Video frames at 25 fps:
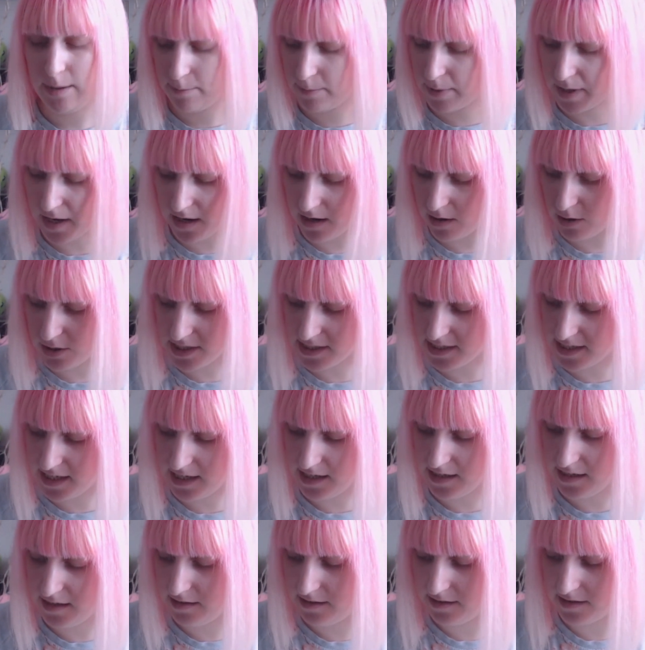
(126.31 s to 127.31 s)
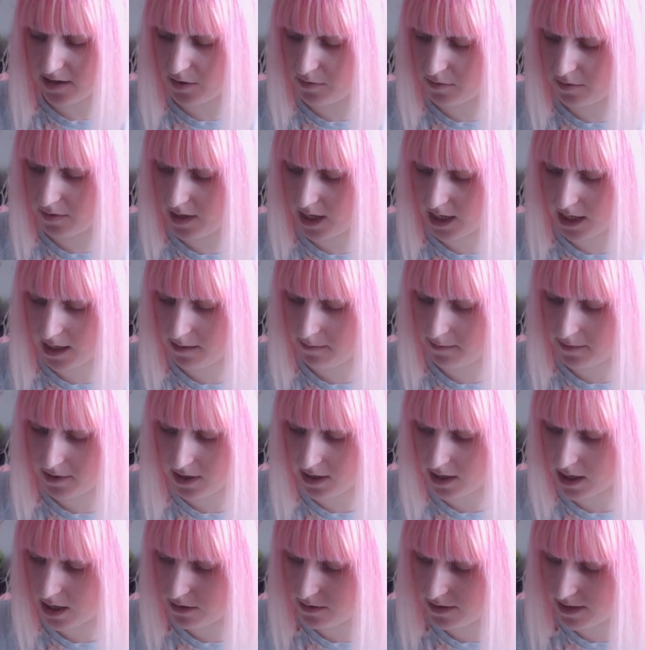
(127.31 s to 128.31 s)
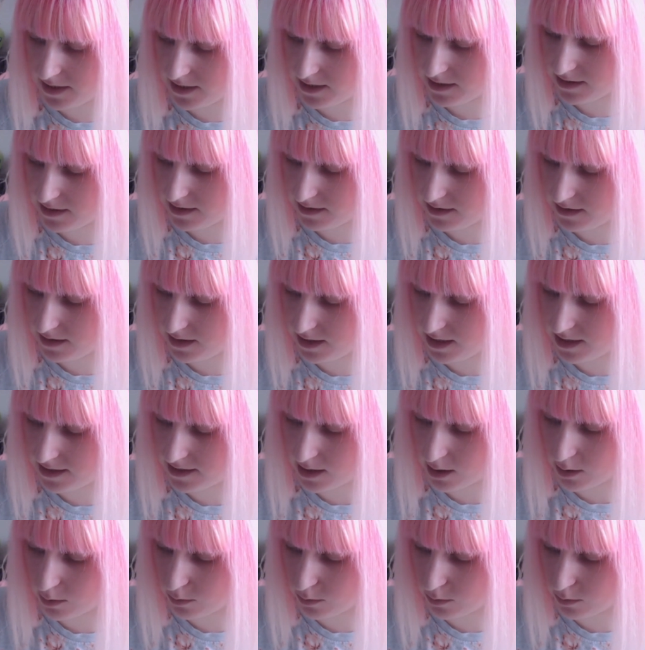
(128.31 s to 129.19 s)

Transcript: But I honestly don't think anybody noticed these